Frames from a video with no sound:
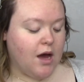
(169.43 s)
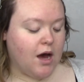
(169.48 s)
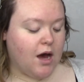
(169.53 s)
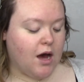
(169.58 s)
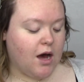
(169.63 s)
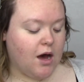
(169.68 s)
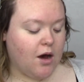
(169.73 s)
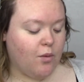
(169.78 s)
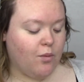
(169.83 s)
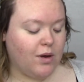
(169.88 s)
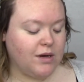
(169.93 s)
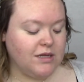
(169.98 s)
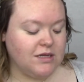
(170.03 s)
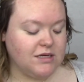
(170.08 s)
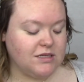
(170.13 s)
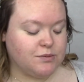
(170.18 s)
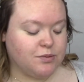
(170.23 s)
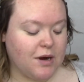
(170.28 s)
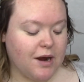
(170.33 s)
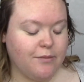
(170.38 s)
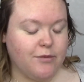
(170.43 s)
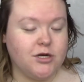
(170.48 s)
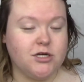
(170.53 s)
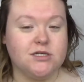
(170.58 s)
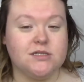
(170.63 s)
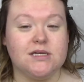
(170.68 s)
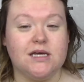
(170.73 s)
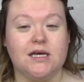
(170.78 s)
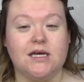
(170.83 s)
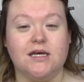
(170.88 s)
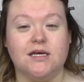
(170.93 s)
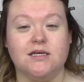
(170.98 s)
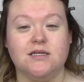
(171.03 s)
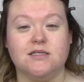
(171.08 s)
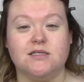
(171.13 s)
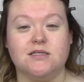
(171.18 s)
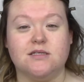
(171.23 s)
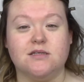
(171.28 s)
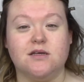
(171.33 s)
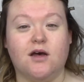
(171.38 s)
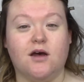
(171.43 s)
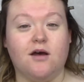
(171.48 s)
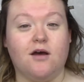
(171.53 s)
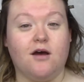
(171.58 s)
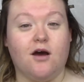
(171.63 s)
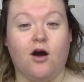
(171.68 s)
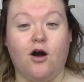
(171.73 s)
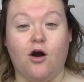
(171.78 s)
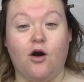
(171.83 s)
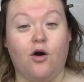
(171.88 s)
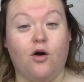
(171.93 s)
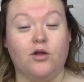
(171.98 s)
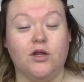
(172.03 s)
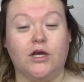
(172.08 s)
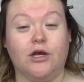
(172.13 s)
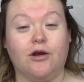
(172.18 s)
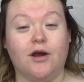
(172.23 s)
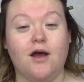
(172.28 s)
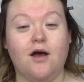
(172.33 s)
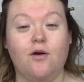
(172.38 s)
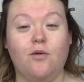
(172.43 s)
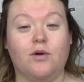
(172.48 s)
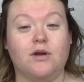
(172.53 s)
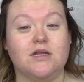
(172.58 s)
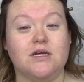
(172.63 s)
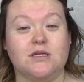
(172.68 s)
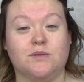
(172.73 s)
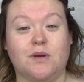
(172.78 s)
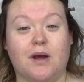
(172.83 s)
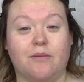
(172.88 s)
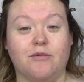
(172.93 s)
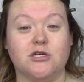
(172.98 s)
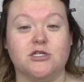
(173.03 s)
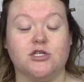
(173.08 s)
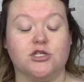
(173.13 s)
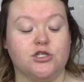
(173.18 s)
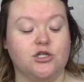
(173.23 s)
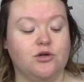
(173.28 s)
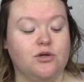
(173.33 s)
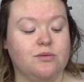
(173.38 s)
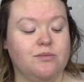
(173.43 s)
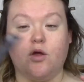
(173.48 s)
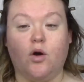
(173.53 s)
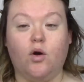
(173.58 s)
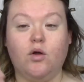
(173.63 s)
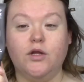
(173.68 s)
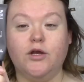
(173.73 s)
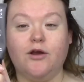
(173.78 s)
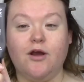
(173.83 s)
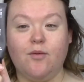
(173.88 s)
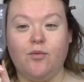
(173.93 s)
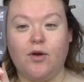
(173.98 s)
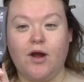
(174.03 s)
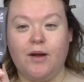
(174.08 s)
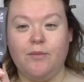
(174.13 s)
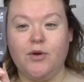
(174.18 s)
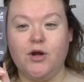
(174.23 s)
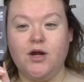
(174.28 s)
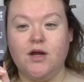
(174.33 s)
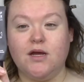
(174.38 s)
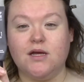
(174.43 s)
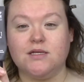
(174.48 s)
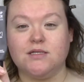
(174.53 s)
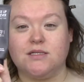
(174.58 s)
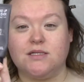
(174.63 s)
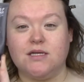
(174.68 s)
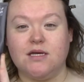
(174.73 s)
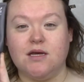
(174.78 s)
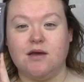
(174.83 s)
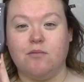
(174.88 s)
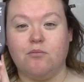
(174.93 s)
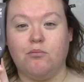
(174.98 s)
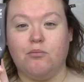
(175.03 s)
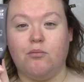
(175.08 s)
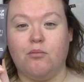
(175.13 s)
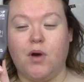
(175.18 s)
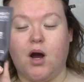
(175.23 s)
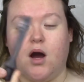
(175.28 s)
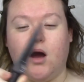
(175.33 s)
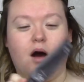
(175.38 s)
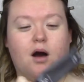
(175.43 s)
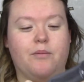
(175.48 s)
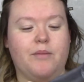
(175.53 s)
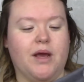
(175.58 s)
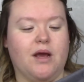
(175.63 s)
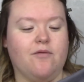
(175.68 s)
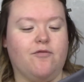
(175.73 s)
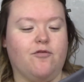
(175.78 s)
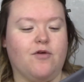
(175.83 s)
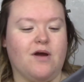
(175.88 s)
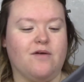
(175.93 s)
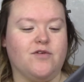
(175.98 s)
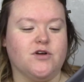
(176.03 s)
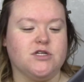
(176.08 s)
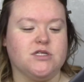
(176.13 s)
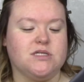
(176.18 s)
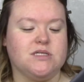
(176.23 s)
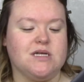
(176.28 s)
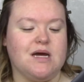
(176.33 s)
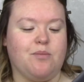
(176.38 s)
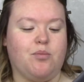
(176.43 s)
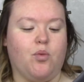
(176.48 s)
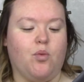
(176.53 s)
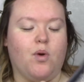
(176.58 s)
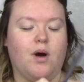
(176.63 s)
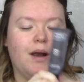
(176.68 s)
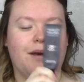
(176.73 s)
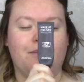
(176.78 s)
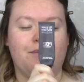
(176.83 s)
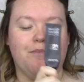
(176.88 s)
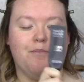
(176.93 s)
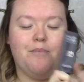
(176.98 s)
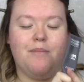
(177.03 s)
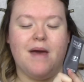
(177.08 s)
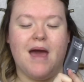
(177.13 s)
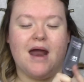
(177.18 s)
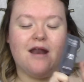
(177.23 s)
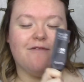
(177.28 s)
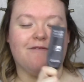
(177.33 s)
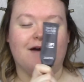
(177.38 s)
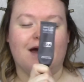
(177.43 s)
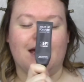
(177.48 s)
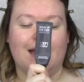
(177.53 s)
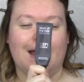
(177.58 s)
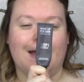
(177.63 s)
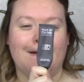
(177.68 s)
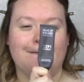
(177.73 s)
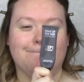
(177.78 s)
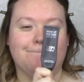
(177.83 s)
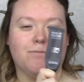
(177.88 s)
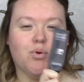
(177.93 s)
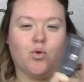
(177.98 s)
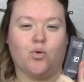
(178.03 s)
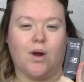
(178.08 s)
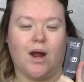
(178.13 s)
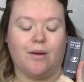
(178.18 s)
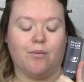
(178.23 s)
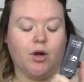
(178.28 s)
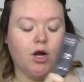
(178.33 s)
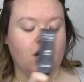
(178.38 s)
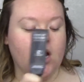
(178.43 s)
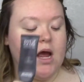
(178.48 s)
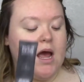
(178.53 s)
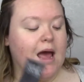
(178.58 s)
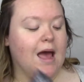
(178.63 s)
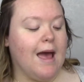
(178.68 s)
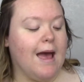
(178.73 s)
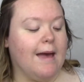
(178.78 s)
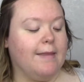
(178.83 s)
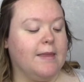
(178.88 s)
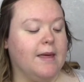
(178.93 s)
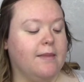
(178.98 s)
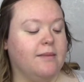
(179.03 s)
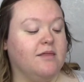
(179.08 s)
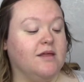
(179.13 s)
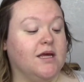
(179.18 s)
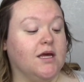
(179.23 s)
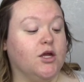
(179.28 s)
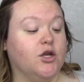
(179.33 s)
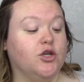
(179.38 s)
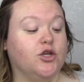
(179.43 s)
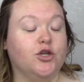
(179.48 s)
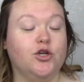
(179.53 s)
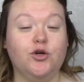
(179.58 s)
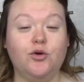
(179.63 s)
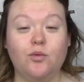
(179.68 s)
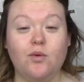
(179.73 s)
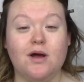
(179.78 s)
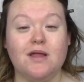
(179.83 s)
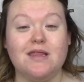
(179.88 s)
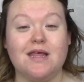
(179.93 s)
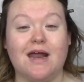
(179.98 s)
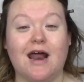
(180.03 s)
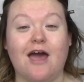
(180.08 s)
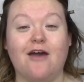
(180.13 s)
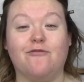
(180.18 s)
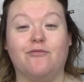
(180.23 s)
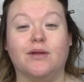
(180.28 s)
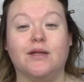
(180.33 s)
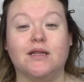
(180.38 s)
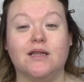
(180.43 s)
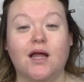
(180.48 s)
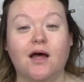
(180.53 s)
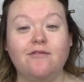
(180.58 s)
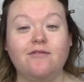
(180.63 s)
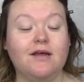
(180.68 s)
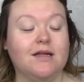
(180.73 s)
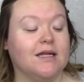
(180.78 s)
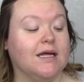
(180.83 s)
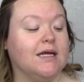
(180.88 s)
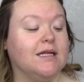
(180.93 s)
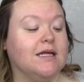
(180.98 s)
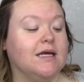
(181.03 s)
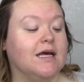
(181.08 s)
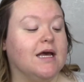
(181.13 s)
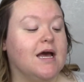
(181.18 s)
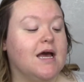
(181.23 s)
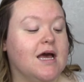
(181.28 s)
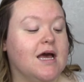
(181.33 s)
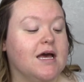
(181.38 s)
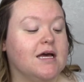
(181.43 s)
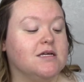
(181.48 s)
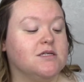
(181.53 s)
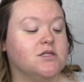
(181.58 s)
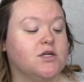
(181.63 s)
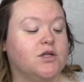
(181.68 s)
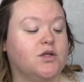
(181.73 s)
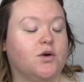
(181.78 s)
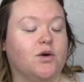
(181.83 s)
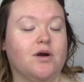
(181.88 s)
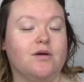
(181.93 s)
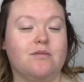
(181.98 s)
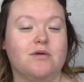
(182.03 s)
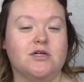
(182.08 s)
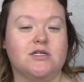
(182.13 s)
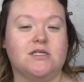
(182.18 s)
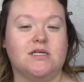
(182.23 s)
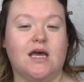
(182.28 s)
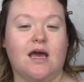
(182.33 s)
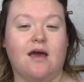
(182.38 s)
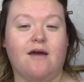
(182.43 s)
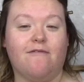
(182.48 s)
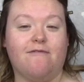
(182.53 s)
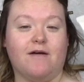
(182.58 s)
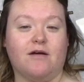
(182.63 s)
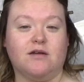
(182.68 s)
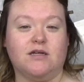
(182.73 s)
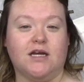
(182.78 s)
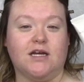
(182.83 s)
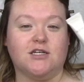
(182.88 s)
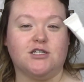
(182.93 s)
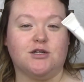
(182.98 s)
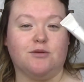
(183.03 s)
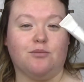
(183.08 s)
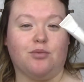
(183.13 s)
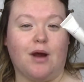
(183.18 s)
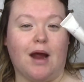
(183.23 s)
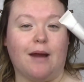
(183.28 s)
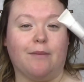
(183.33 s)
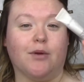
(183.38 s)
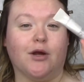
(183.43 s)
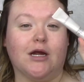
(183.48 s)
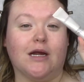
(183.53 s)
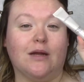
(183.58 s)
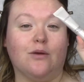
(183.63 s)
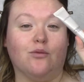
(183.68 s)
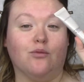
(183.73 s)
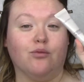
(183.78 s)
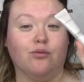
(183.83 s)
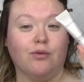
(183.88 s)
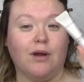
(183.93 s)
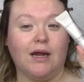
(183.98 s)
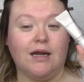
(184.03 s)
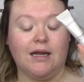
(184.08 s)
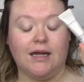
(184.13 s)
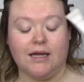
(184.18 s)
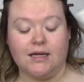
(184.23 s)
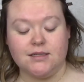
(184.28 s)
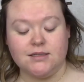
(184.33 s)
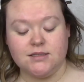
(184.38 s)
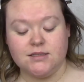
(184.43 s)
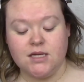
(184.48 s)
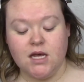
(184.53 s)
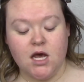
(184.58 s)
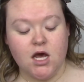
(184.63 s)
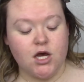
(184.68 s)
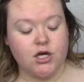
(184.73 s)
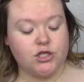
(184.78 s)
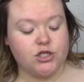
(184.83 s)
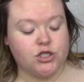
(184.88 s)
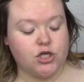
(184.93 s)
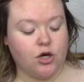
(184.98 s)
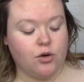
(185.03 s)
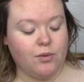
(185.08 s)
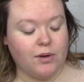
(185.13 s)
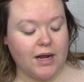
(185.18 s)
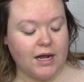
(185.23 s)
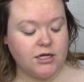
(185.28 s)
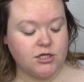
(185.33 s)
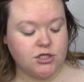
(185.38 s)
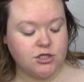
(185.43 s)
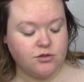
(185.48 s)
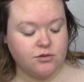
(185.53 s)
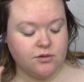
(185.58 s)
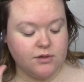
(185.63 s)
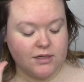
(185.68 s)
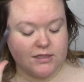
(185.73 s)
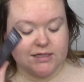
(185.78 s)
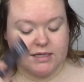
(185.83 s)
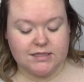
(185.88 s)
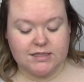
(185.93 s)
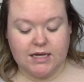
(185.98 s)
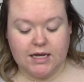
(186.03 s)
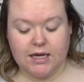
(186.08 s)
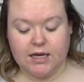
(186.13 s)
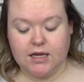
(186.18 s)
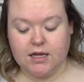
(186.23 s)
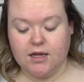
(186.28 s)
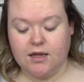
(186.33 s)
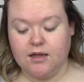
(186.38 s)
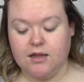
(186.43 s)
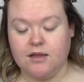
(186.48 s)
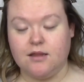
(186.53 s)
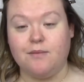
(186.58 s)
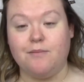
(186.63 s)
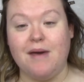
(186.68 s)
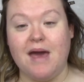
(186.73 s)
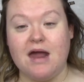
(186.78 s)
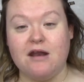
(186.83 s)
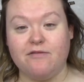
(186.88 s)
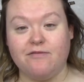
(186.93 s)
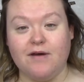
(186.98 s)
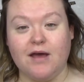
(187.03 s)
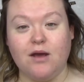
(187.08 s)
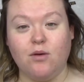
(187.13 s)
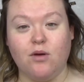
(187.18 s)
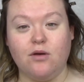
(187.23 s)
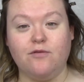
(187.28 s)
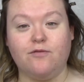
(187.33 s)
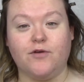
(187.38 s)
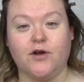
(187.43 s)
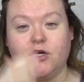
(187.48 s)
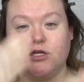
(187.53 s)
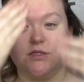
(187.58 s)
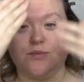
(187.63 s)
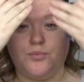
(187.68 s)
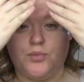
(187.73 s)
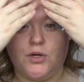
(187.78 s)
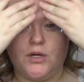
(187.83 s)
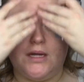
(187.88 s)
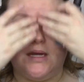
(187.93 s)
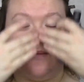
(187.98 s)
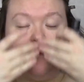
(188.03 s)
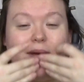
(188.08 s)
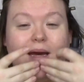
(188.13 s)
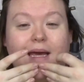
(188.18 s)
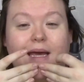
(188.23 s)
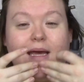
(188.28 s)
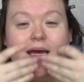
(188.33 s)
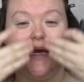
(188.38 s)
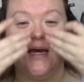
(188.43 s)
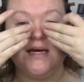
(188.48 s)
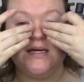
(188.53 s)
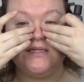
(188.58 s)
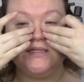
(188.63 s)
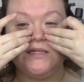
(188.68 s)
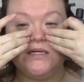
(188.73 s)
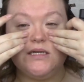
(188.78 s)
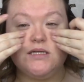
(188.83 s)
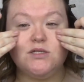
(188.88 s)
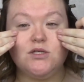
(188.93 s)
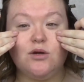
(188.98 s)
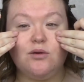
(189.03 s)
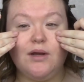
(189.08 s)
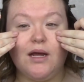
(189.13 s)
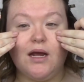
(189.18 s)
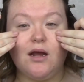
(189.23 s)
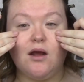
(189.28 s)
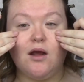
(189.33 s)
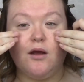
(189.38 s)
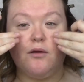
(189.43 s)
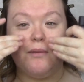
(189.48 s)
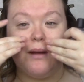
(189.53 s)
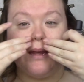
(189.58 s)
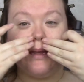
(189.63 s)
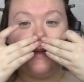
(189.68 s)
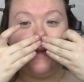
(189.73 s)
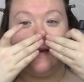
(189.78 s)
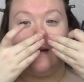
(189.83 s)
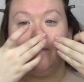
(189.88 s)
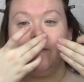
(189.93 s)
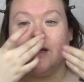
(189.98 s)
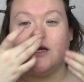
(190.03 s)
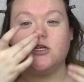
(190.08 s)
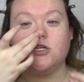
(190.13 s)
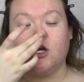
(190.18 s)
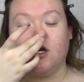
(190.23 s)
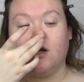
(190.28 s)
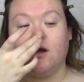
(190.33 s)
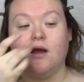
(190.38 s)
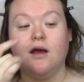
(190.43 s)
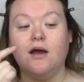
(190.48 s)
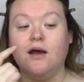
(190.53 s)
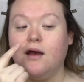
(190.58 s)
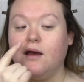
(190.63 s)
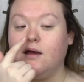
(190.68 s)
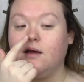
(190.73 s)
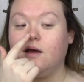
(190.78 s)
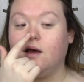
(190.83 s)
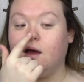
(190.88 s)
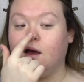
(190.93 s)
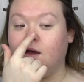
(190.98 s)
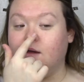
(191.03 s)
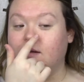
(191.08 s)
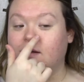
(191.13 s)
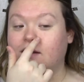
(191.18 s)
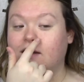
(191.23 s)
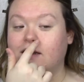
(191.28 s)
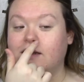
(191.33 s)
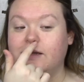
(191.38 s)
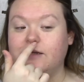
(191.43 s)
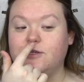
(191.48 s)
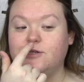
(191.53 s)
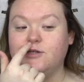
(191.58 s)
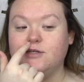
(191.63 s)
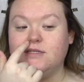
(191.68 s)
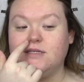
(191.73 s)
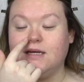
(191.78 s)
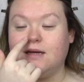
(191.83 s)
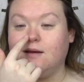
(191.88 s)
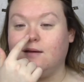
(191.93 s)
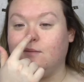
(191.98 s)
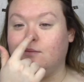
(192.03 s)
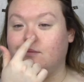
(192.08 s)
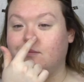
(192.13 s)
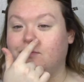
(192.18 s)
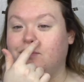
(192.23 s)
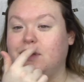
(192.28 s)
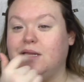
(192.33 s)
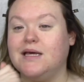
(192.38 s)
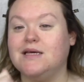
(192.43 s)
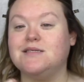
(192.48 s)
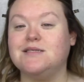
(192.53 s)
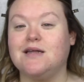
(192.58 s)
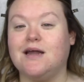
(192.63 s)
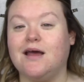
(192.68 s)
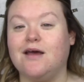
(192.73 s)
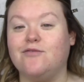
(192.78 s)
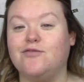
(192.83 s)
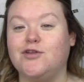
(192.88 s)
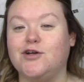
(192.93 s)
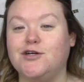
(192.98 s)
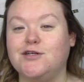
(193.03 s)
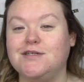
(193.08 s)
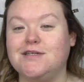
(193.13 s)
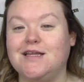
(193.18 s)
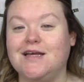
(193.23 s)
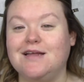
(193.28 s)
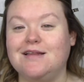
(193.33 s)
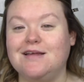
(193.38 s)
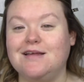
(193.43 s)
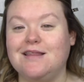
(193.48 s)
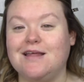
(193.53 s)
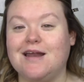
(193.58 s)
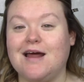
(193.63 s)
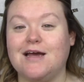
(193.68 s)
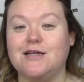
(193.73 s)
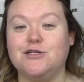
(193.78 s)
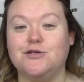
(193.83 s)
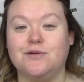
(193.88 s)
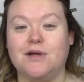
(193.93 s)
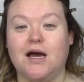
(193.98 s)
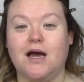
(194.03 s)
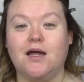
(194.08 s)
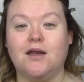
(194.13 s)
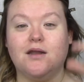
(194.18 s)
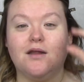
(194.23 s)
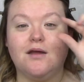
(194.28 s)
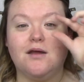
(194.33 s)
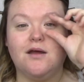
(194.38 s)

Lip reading: One of these primers is Holy Grail. One of these primers is new to me. Holy Grail primer is the Makeup Forever Step 1 Mattifying Primer, and then the new one that I've been loving lately is the Mercier Foundation Primer in Radiance. So what I do is I take the mattifying one first, put it in my T-zone area right here. Make sure an interesting place that I have learned lately that I do not,